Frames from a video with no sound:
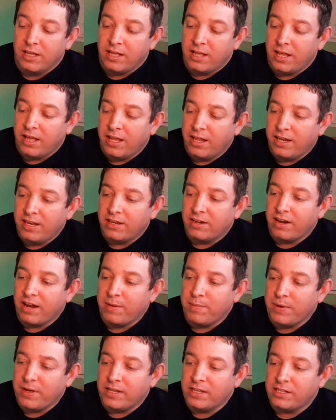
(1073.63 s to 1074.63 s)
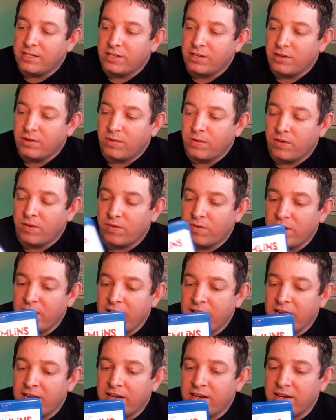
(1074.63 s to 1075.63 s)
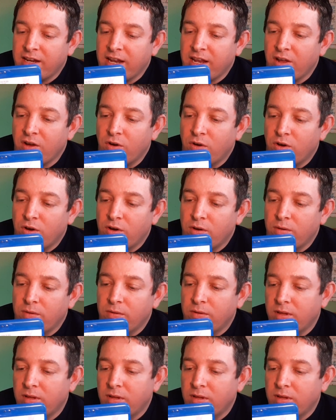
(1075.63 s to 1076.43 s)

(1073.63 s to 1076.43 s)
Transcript: And Gremlins, great, great horror